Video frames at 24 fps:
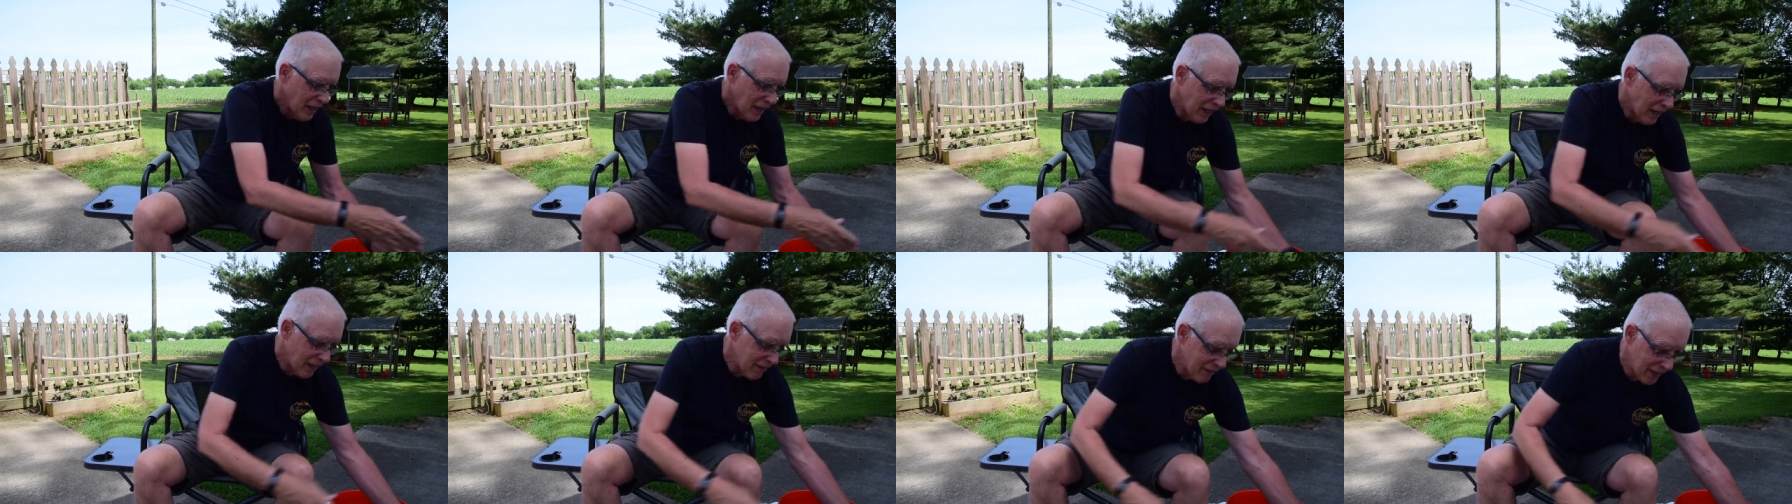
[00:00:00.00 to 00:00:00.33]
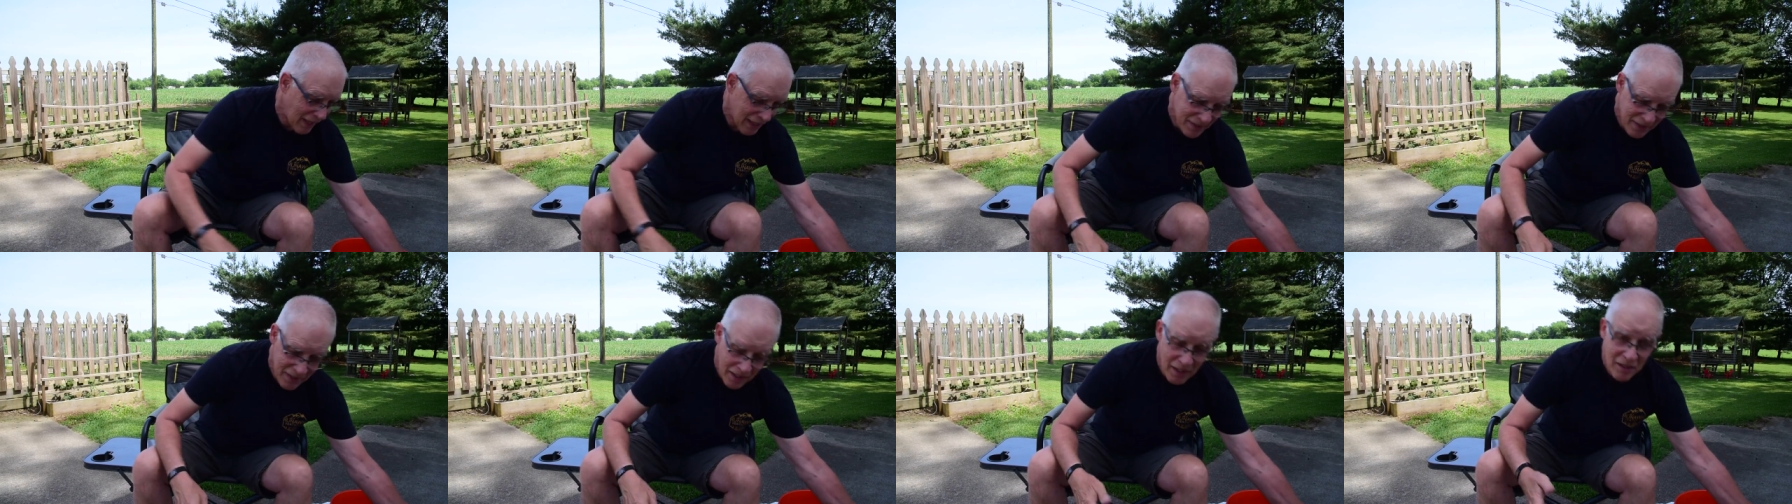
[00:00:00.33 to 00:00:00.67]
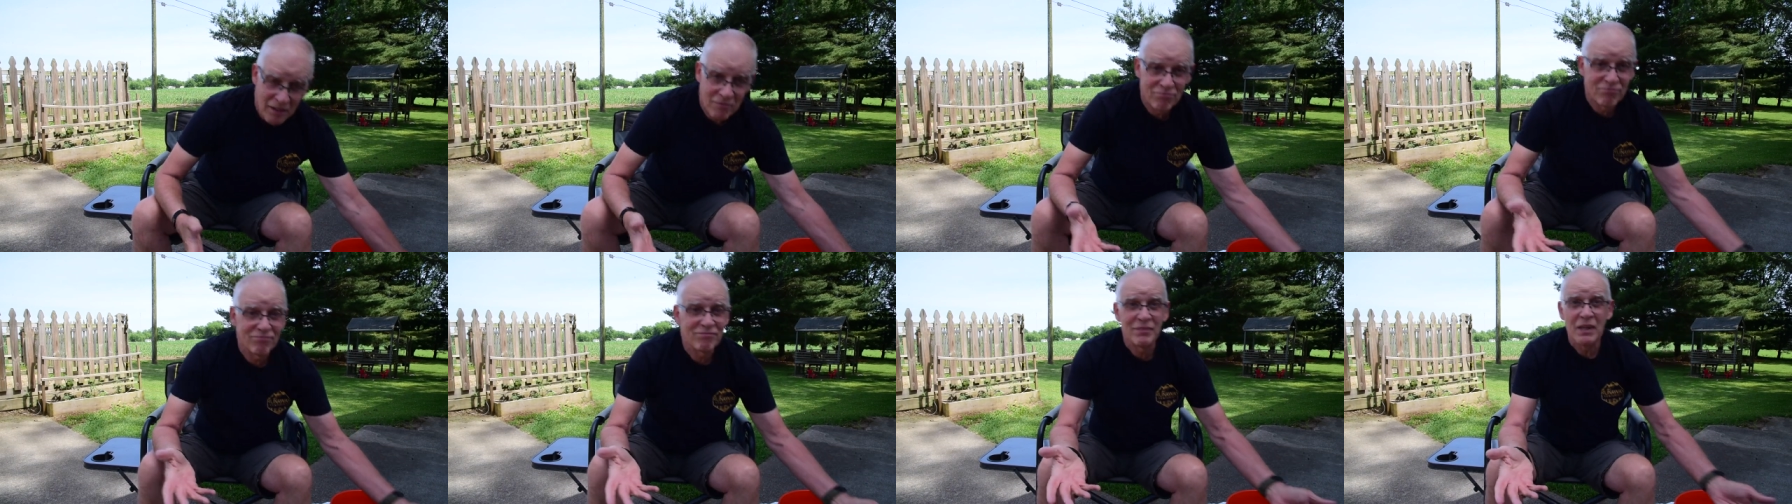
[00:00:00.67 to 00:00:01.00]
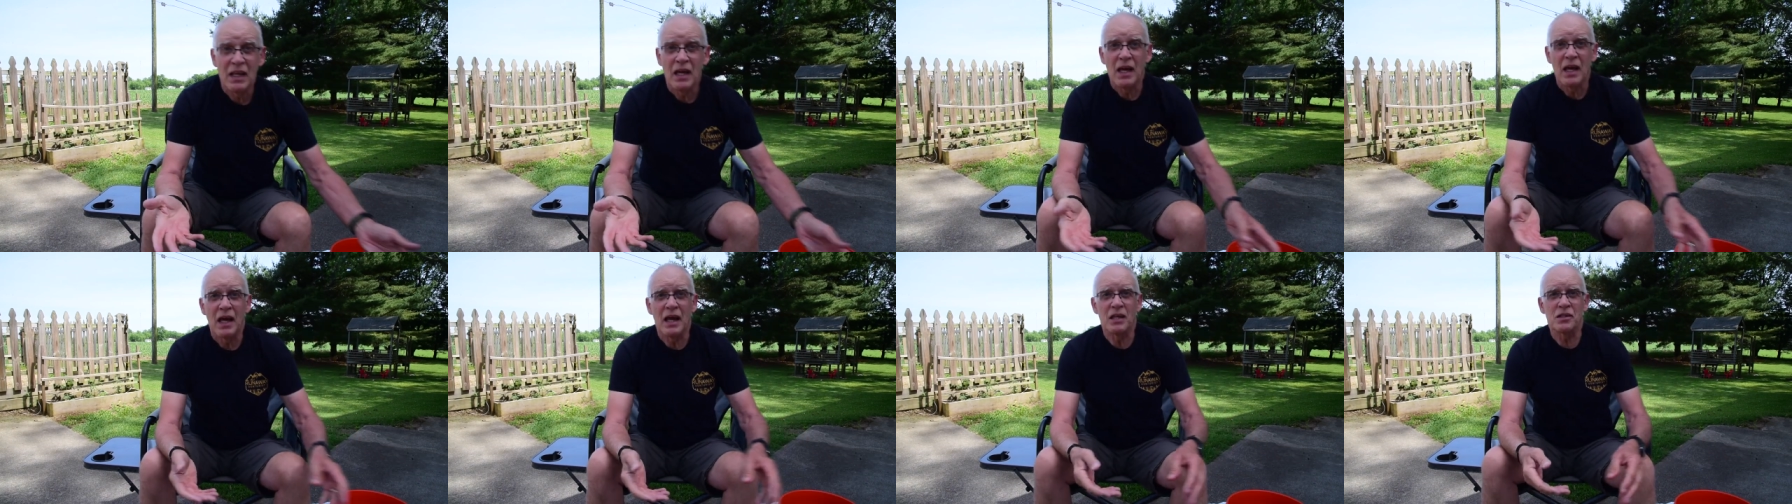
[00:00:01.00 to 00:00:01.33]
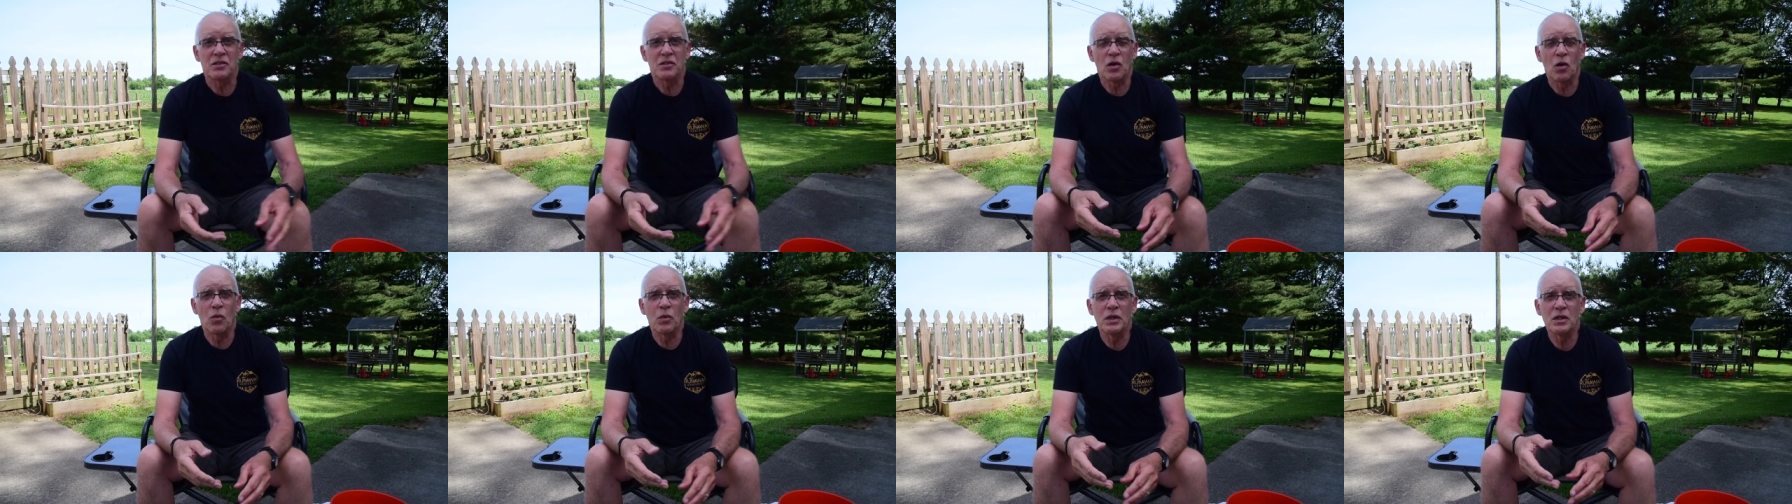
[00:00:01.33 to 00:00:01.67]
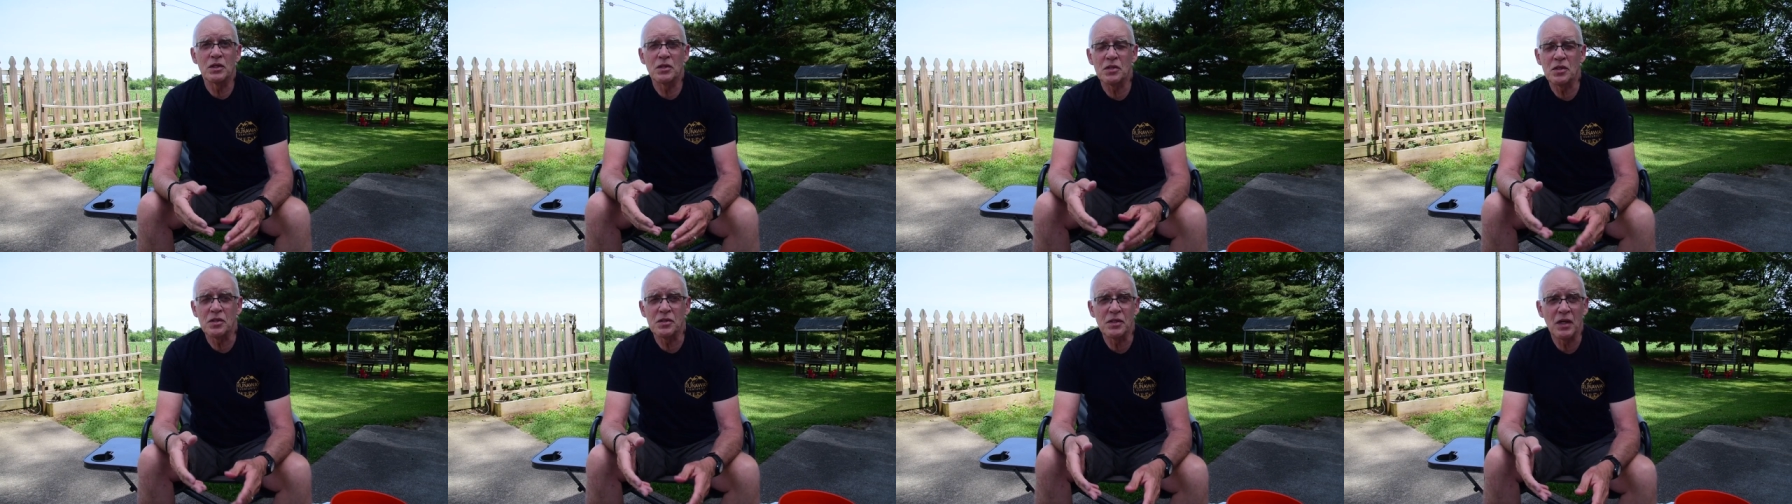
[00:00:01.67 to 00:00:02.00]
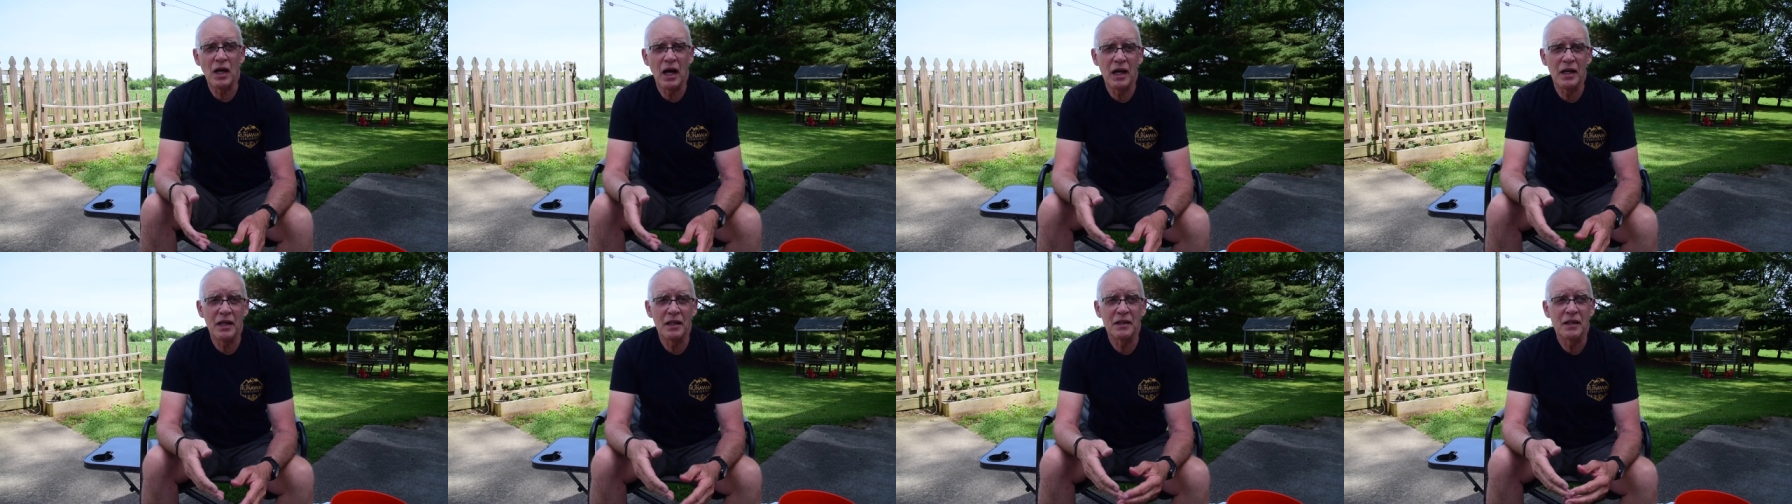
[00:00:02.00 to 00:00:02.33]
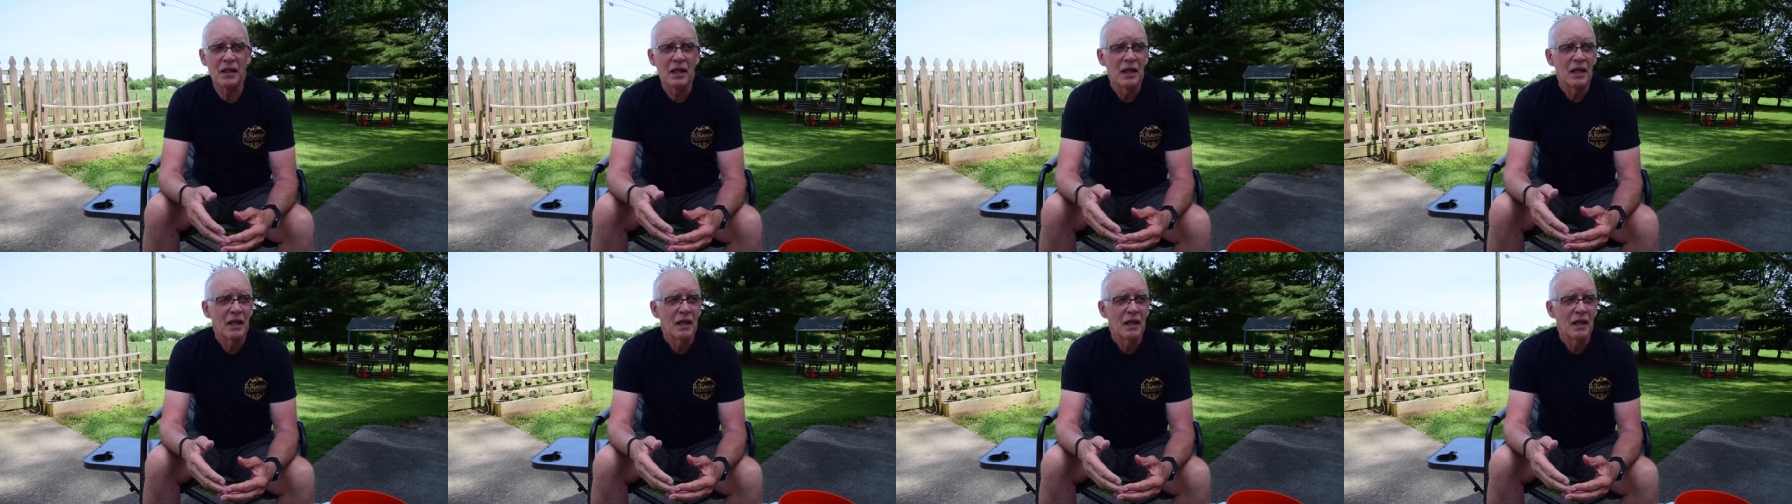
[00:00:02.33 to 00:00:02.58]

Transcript: And that's it. And so we just decided